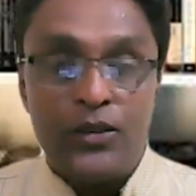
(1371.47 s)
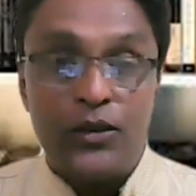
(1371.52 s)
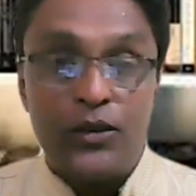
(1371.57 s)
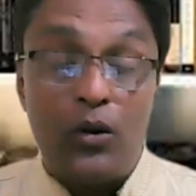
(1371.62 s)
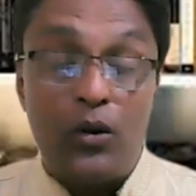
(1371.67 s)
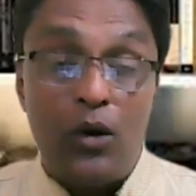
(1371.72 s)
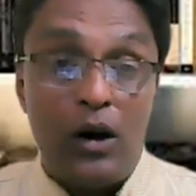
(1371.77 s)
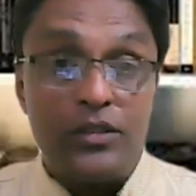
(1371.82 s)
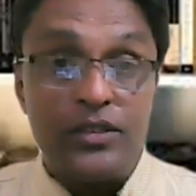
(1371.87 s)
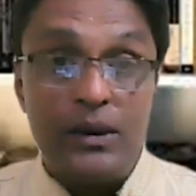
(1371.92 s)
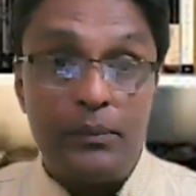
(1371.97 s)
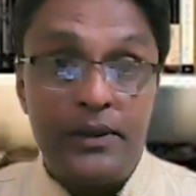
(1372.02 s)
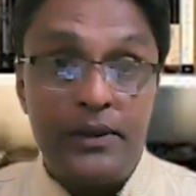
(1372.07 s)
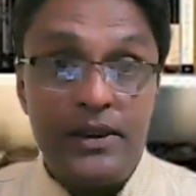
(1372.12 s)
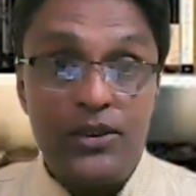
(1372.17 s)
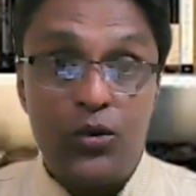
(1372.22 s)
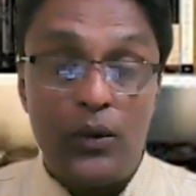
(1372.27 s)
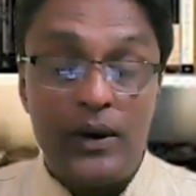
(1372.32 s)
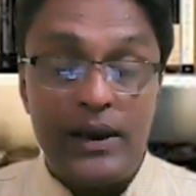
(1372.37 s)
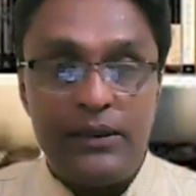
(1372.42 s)
The concept
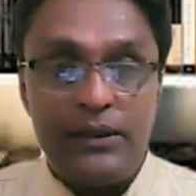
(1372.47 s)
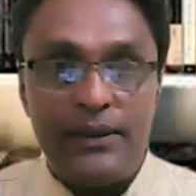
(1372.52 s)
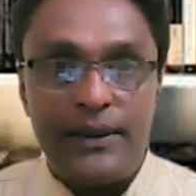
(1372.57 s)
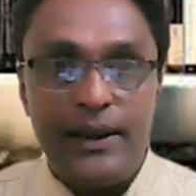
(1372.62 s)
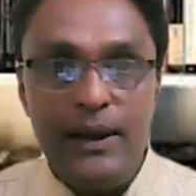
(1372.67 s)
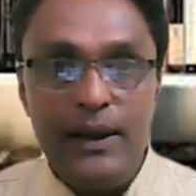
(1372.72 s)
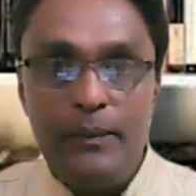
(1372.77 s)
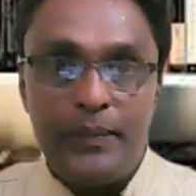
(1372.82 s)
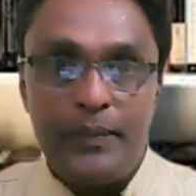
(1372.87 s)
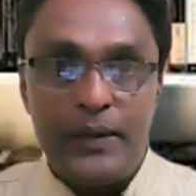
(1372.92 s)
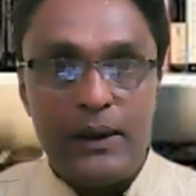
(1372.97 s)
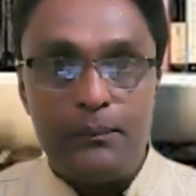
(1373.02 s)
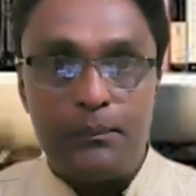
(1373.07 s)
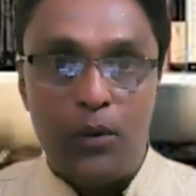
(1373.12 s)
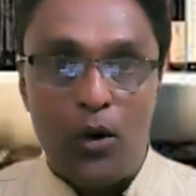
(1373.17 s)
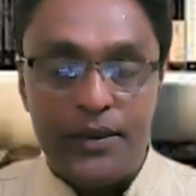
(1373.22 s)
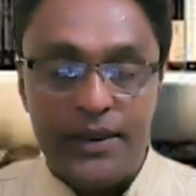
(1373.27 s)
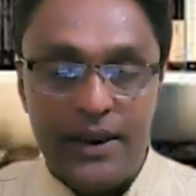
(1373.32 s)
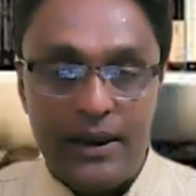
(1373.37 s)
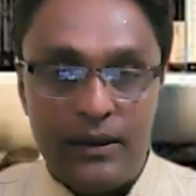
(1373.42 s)
is very, very
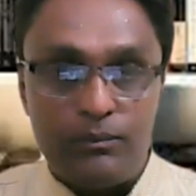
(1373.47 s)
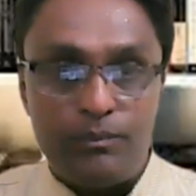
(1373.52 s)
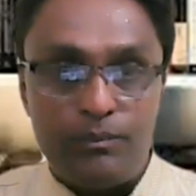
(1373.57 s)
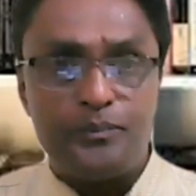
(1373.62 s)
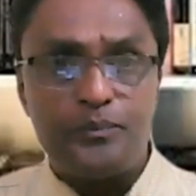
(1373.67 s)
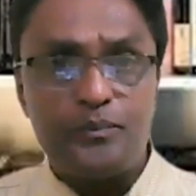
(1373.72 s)
important.